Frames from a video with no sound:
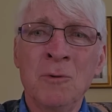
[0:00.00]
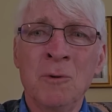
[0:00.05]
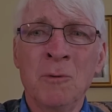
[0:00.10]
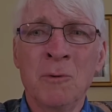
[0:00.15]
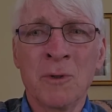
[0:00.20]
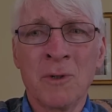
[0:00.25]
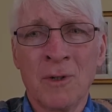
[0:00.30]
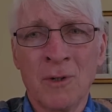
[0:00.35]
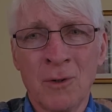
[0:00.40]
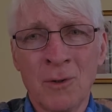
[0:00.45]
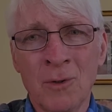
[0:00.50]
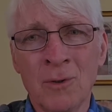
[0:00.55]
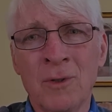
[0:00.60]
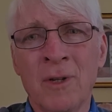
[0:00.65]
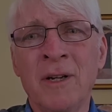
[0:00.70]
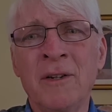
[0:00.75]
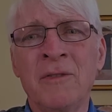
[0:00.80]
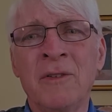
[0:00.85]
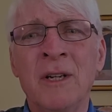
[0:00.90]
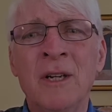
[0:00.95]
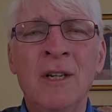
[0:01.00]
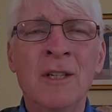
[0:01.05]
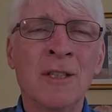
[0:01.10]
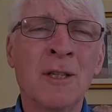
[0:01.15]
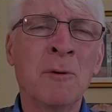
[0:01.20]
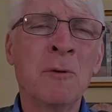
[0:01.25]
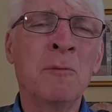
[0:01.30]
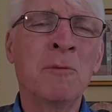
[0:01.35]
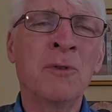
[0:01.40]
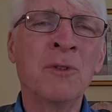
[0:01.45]
We want our whole life
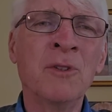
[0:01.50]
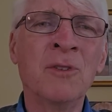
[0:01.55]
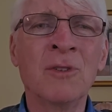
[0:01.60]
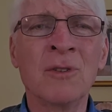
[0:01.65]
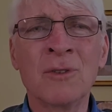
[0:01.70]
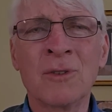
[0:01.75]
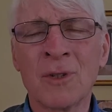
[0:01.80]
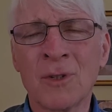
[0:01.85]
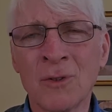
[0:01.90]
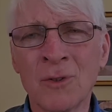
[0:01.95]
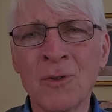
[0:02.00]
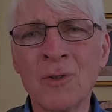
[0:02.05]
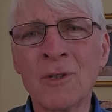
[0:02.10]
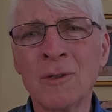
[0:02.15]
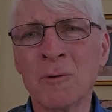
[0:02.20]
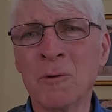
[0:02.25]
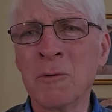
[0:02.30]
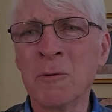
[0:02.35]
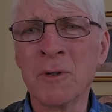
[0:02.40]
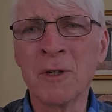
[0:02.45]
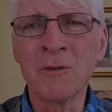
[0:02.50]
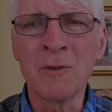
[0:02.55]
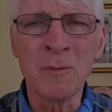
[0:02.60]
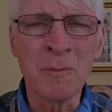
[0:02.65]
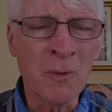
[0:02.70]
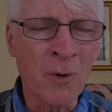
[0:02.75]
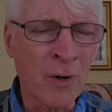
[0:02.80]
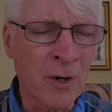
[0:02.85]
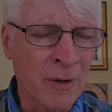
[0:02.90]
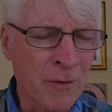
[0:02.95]
to be pleasing to the Lord, and we want every
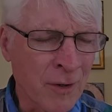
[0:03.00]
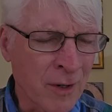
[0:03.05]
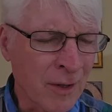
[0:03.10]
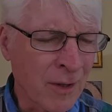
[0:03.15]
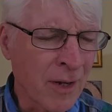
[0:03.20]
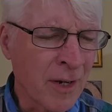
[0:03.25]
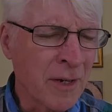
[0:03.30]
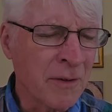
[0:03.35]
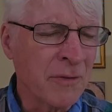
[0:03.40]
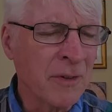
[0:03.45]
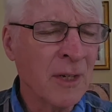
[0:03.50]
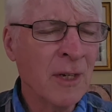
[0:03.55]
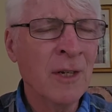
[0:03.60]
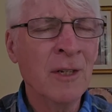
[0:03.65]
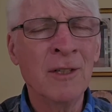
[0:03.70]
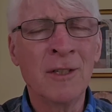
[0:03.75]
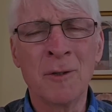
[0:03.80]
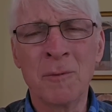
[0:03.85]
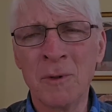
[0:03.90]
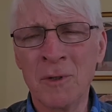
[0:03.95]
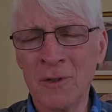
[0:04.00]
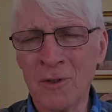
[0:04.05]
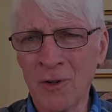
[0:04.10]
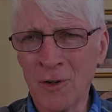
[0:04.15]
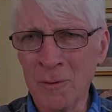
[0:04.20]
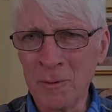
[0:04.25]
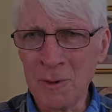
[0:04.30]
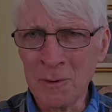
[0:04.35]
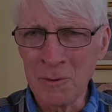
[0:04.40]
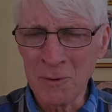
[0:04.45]
part of our life to be in
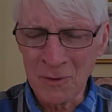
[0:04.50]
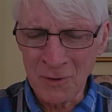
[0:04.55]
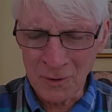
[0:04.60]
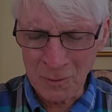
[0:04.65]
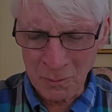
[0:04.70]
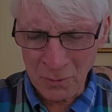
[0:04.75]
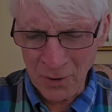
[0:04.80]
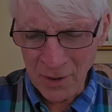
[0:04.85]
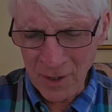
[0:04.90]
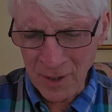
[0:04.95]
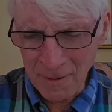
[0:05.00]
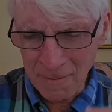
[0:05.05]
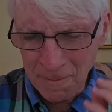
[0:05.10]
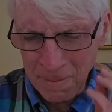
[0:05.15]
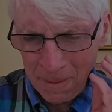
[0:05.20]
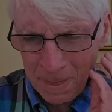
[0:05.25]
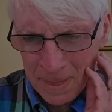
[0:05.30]
harmony with his plan.